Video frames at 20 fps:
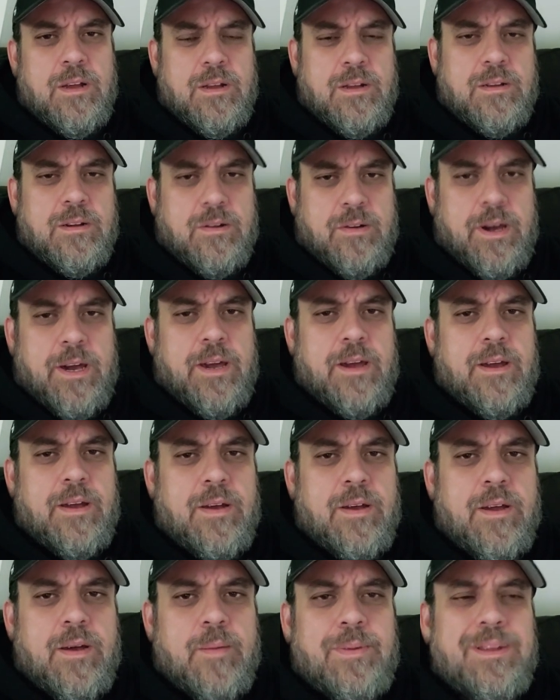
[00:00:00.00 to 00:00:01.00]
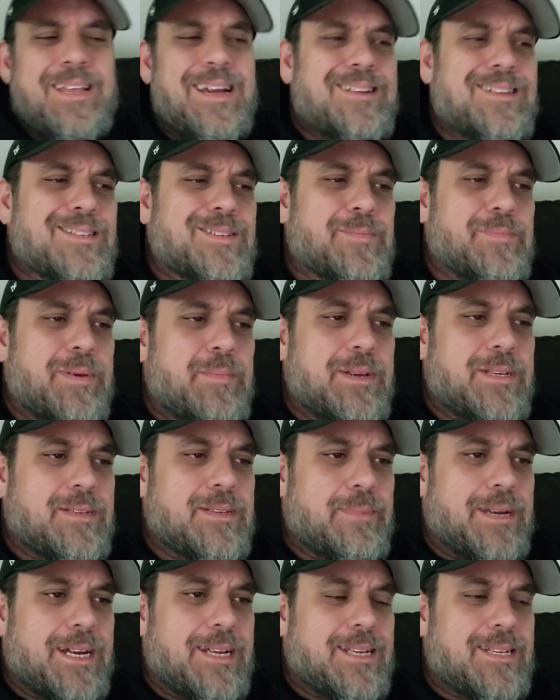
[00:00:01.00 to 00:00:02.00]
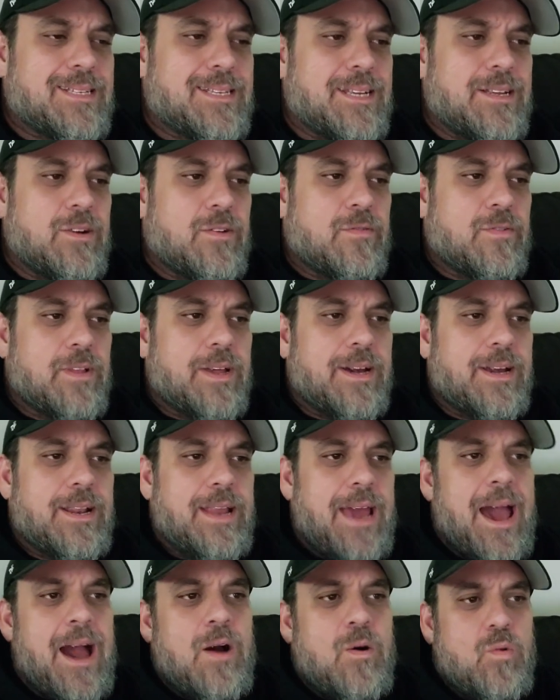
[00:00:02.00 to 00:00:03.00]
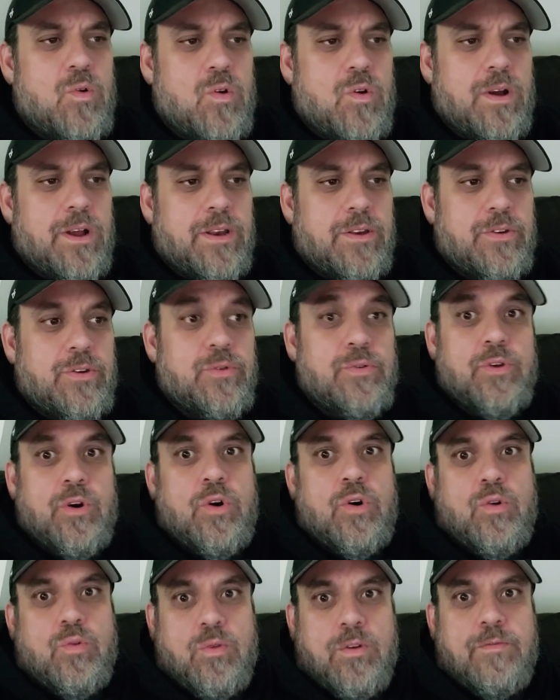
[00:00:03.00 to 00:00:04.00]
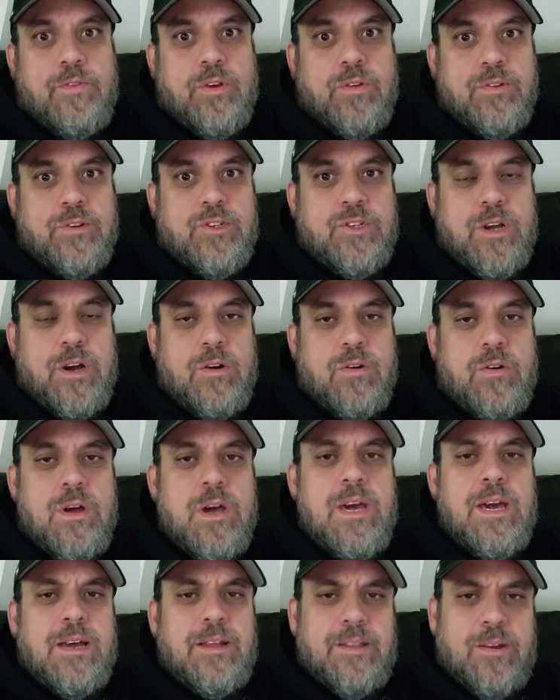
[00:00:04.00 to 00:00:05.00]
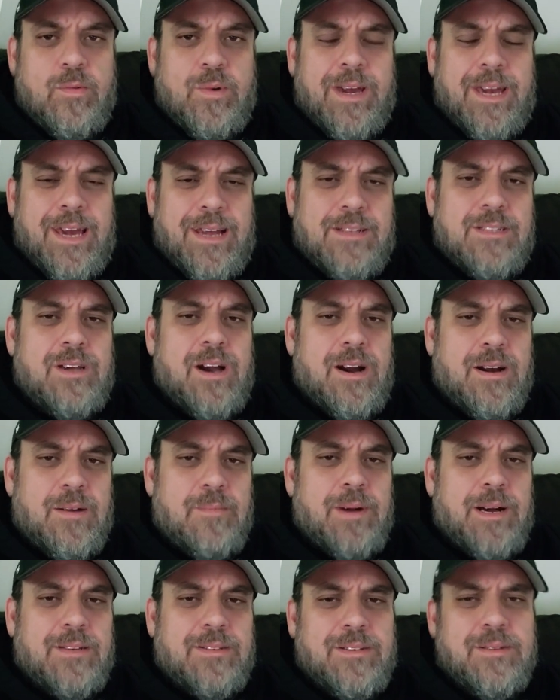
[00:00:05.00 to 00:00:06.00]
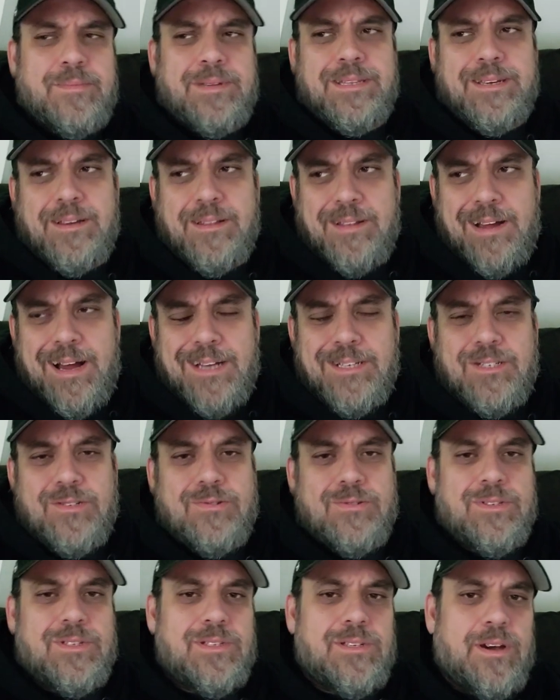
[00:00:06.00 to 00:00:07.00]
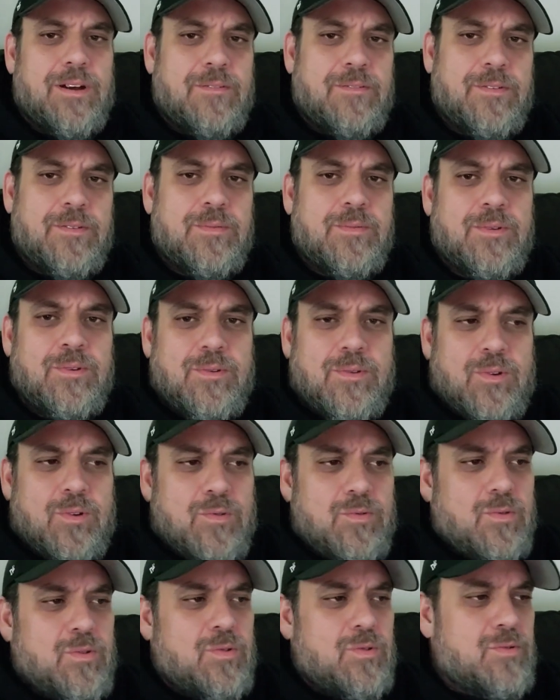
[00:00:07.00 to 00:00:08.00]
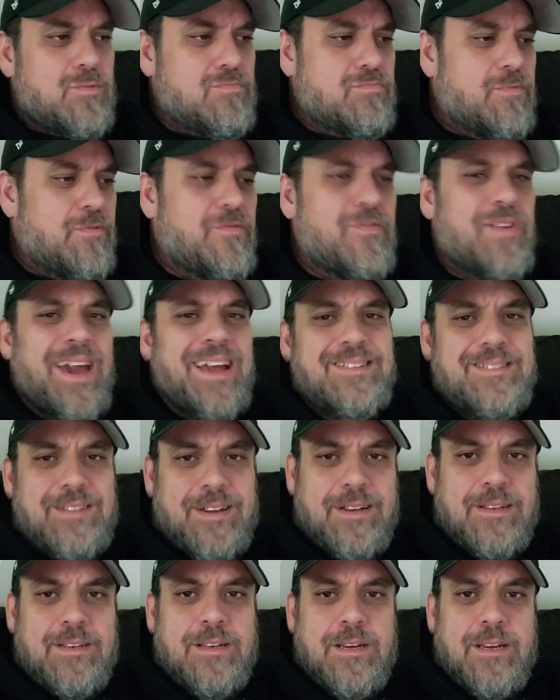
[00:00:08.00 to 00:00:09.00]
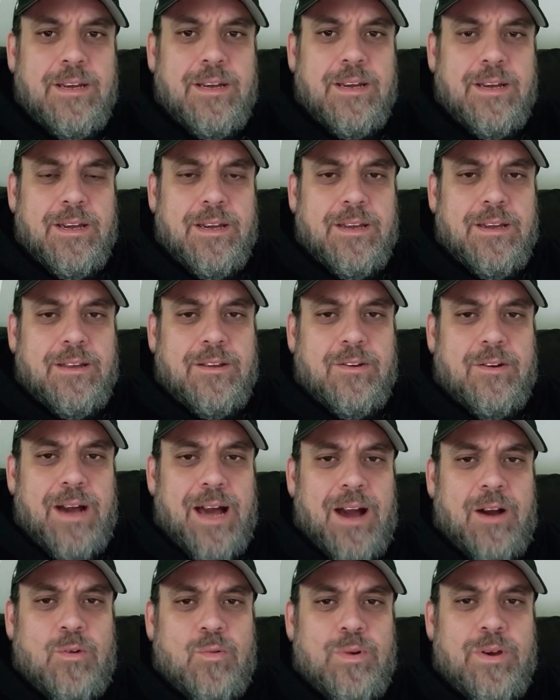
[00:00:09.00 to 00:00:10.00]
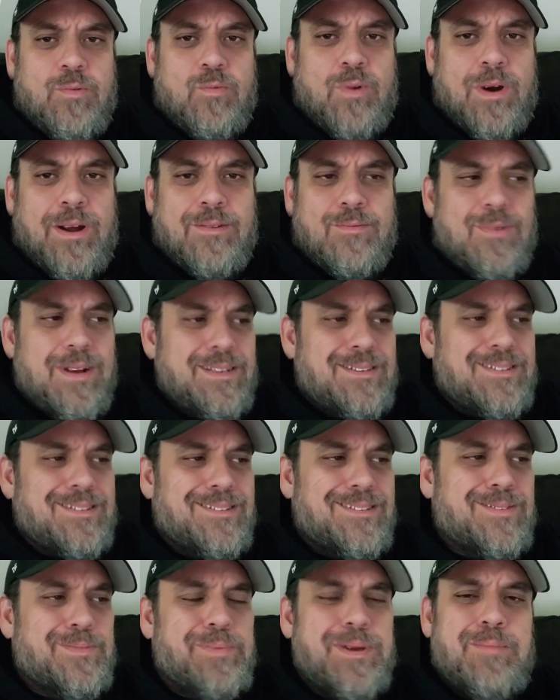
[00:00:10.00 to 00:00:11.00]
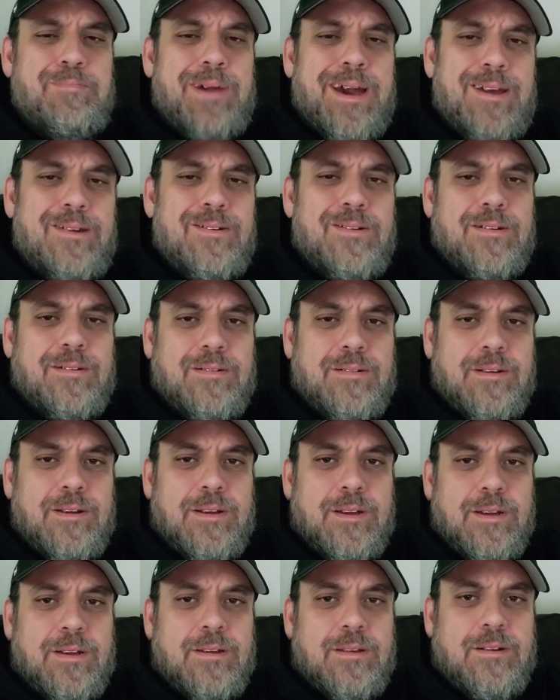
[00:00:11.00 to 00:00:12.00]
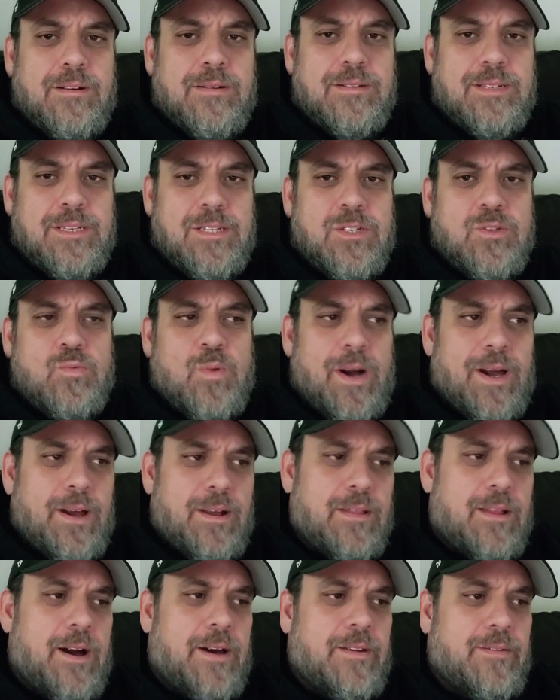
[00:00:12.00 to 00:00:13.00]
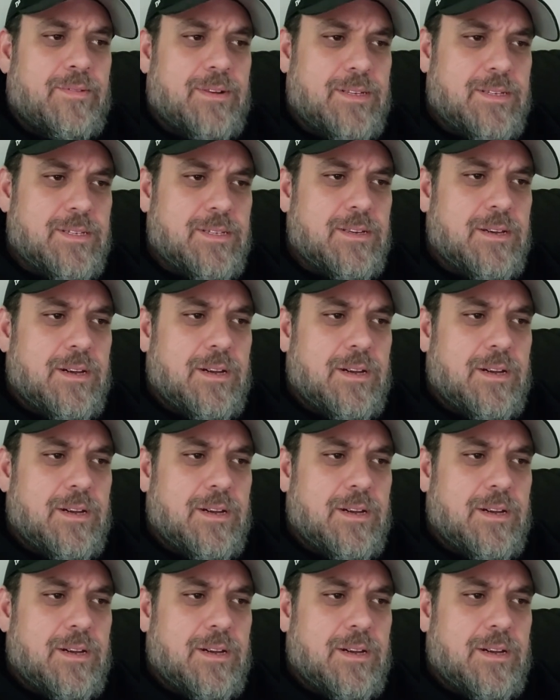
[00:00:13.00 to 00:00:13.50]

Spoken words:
Okay? But that doesn't mean because I'm not going to sit here for like an hour and do the whole review of the show that we can't talk about some of the illogical stuff or vent on, how we want wrestling to be better. And this is why a lot of us